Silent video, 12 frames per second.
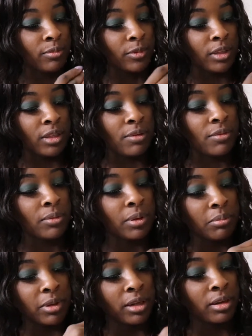And even
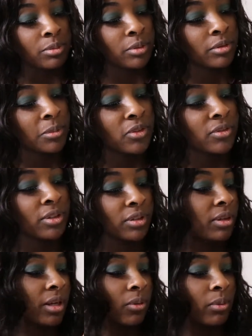with makeup remover,
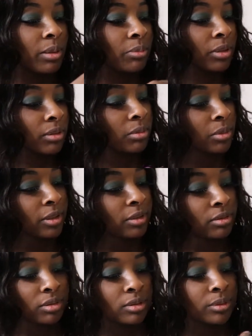you gotta wipe a little
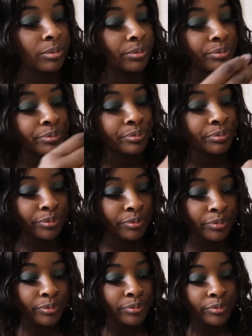bit, so
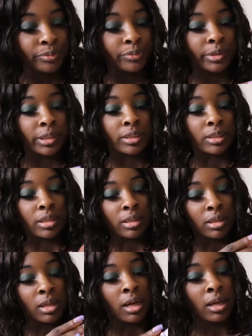it's
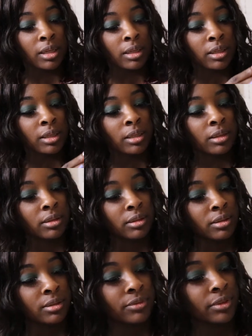not any
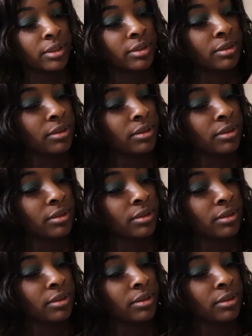different.